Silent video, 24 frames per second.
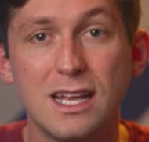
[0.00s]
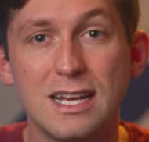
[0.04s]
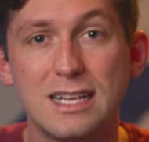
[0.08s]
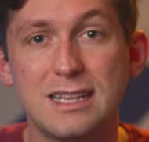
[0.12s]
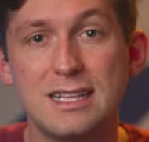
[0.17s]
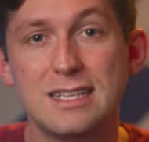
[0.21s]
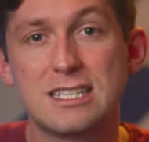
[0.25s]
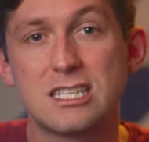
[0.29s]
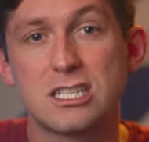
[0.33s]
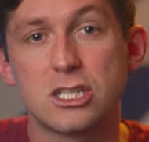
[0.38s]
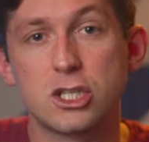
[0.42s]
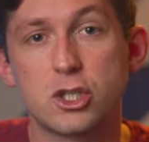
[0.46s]

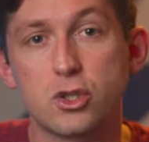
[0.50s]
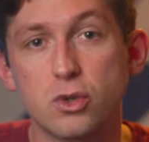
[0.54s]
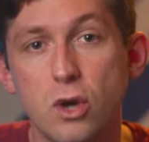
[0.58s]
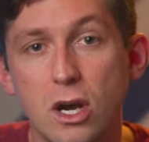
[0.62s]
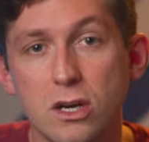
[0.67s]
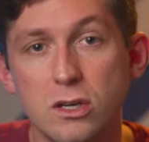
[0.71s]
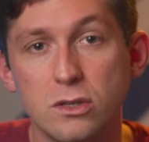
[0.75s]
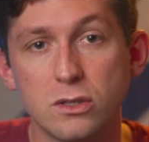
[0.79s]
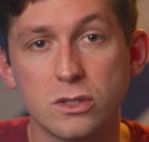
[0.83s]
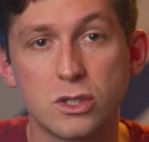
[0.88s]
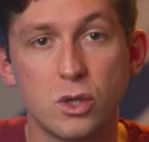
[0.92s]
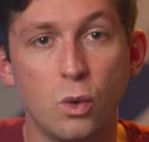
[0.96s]
likely
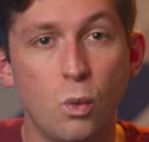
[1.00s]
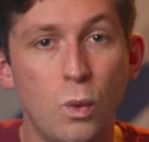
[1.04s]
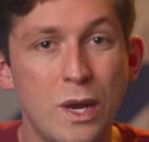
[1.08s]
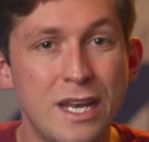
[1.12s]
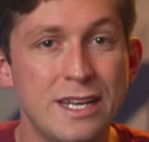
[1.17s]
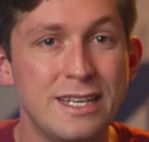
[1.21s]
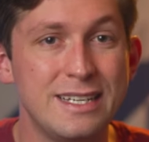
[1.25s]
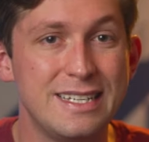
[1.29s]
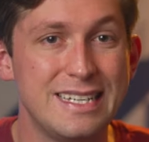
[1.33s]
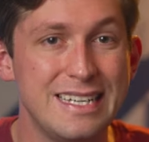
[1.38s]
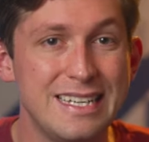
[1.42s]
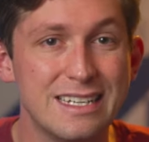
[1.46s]
struggle to
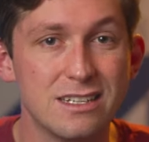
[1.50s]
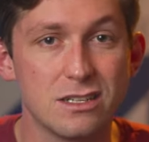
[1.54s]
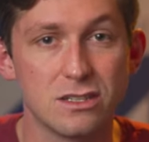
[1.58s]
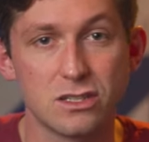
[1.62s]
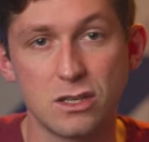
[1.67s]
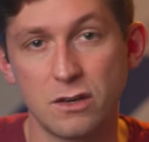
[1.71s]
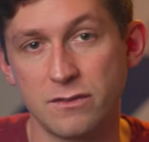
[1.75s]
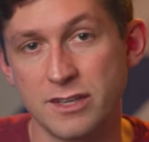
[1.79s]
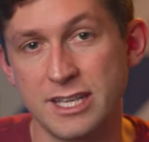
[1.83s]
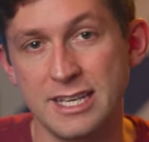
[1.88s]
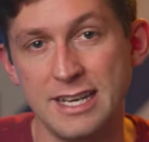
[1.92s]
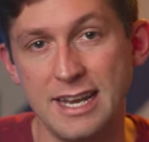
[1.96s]
win deals
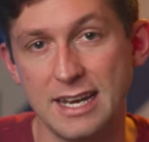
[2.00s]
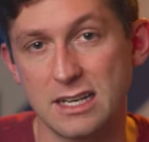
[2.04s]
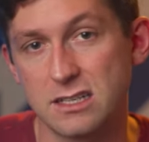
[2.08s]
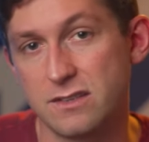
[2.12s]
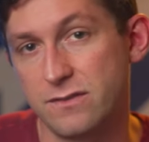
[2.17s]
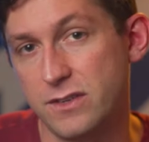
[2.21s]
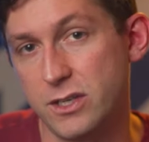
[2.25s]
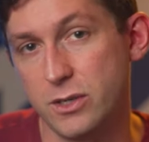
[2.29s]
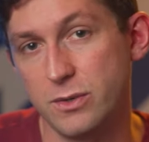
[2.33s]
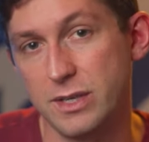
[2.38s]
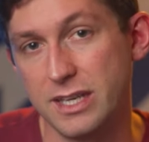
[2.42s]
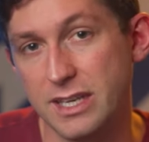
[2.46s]
over the next
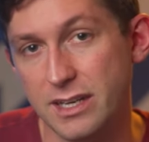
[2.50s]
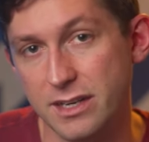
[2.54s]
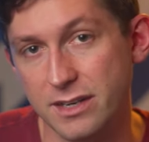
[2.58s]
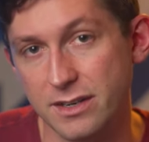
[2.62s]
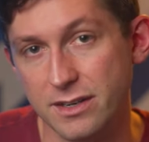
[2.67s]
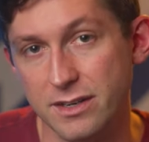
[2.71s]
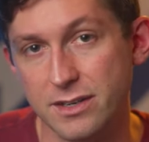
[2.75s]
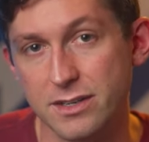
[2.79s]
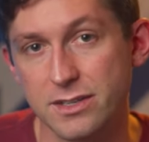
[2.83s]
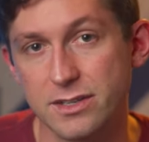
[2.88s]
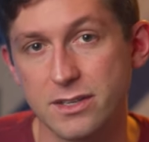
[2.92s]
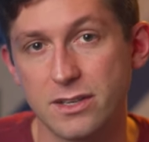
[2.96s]
few
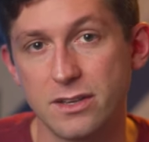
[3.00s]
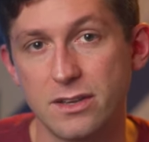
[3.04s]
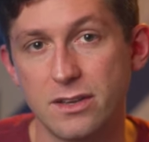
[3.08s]
years.